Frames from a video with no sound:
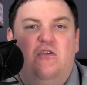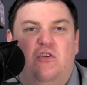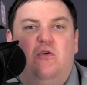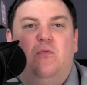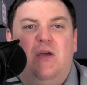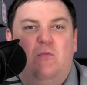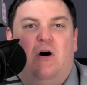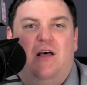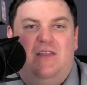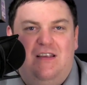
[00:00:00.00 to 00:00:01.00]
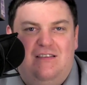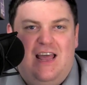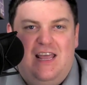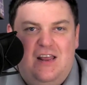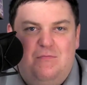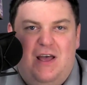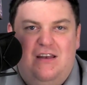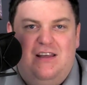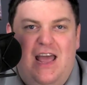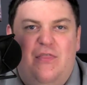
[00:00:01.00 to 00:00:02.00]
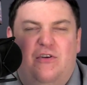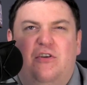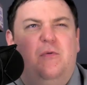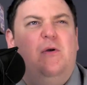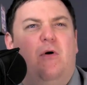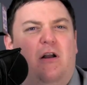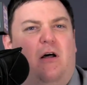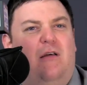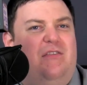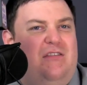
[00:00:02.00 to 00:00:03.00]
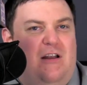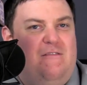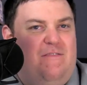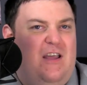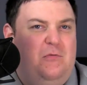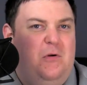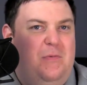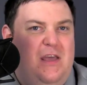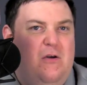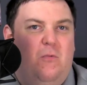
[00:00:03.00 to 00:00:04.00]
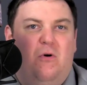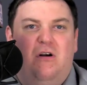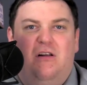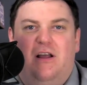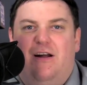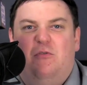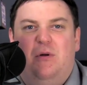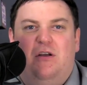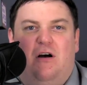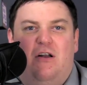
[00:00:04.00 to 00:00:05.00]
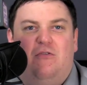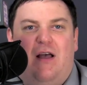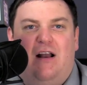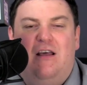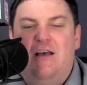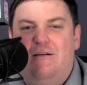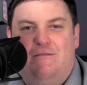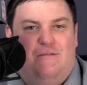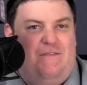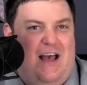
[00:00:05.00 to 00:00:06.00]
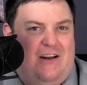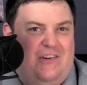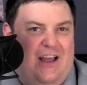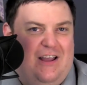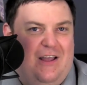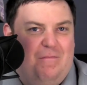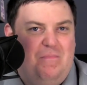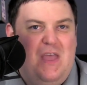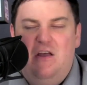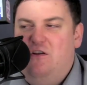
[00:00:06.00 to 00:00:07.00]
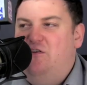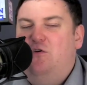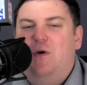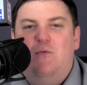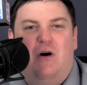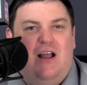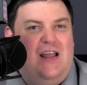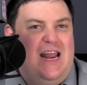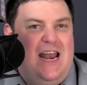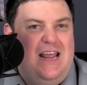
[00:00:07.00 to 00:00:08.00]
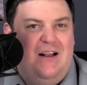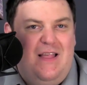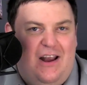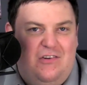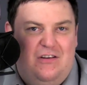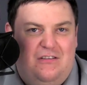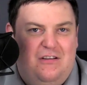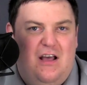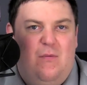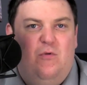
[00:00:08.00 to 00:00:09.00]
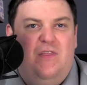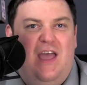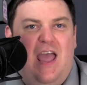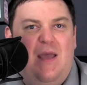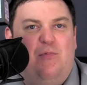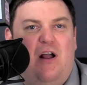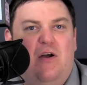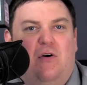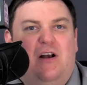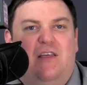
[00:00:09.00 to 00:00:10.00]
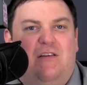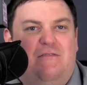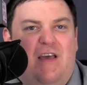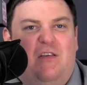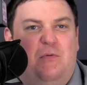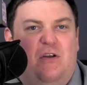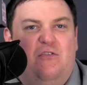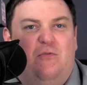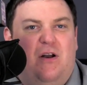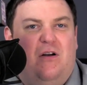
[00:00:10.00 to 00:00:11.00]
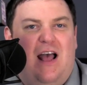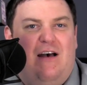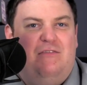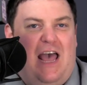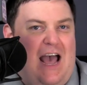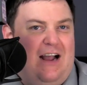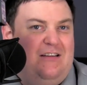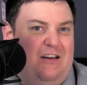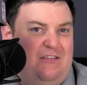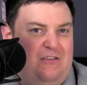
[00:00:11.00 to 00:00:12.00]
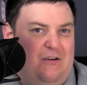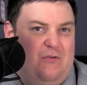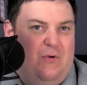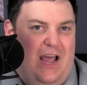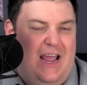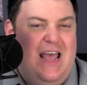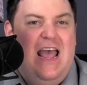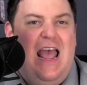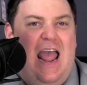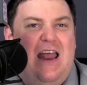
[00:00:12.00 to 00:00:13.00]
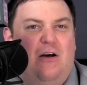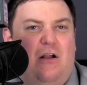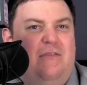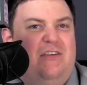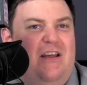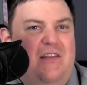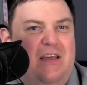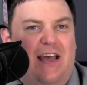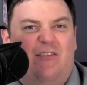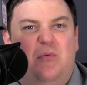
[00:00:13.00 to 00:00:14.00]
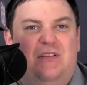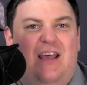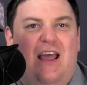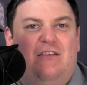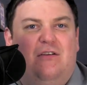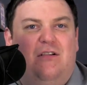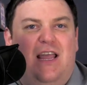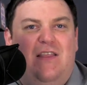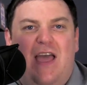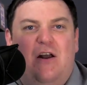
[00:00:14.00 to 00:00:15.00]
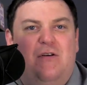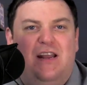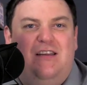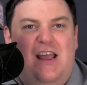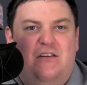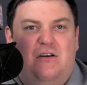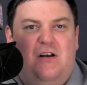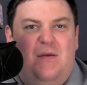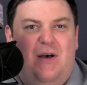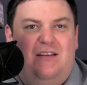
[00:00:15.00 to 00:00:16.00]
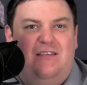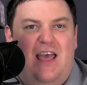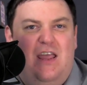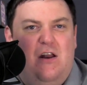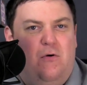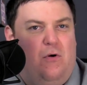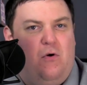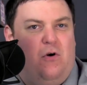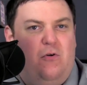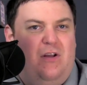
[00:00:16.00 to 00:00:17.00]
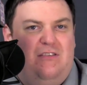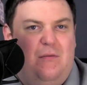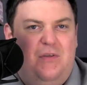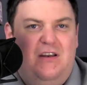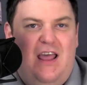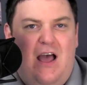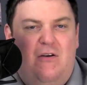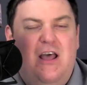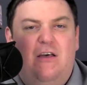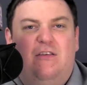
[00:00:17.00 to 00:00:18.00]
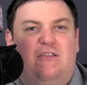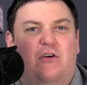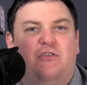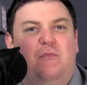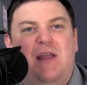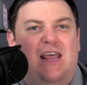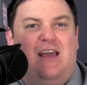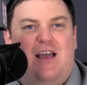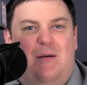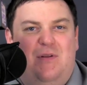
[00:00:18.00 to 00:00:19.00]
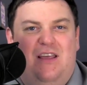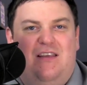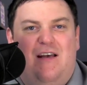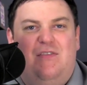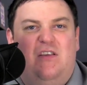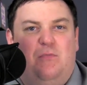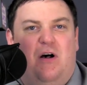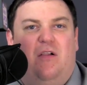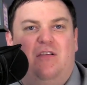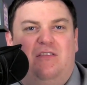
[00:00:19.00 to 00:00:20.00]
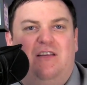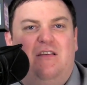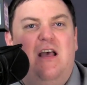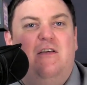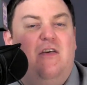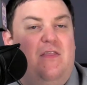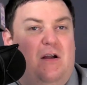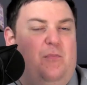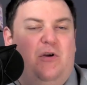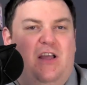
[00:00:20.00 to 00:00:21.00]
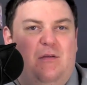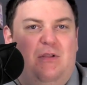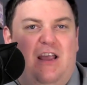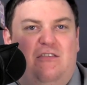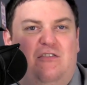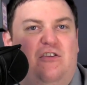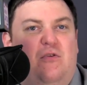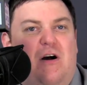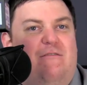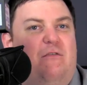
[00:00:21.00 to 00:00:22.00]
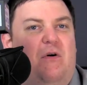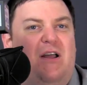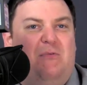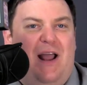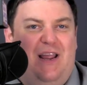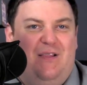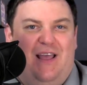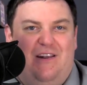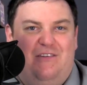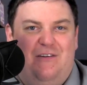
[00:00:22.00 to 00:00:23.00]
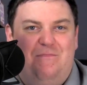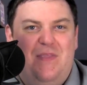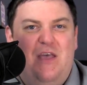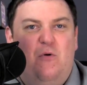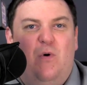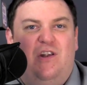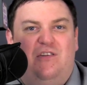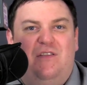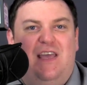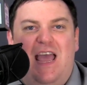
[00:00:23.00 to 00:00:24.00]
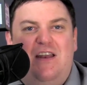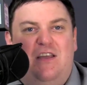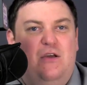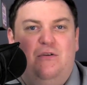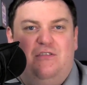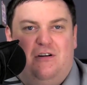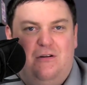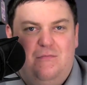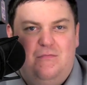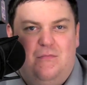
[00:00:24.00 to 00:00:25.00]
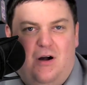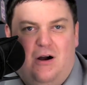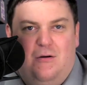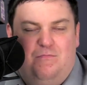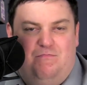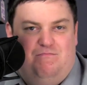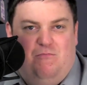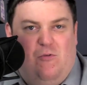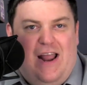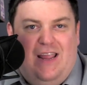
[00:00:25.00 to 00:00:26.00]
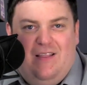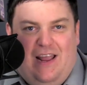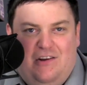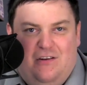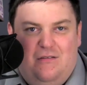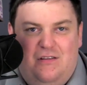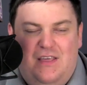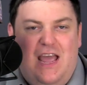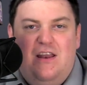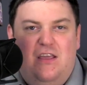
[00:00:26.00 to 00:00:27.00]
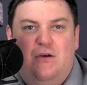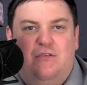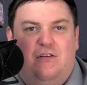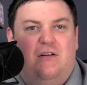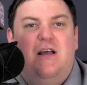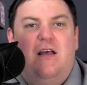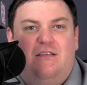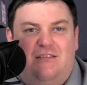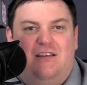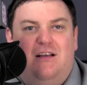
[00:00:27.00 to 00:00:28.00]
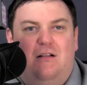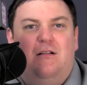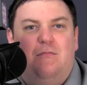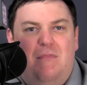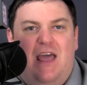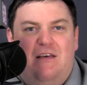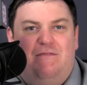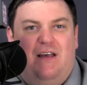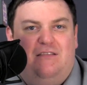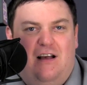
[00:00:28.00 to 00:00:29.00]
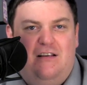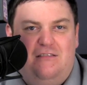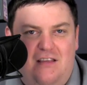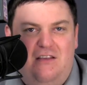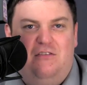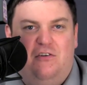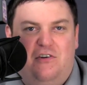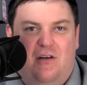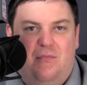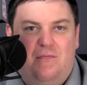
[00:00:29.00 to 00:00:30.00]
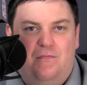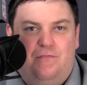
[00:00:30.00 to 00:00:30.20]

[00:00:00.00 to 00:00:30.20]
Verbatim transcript: Do we want these getting in bed together? Do we want all of a sudden Facebook being awarded a government contract for fact-checking? Do we want Canadian elections to come with a priority that Facebook and Twitter have to act in a certain way? And all of a sudden, the government's hands are clean. They don't need to get dirty by saying, we're ordering something down. The social media companies have these policies that they're putting in place to avoid regulation, which to the end user are regulation. To the end user still manifest as censorship.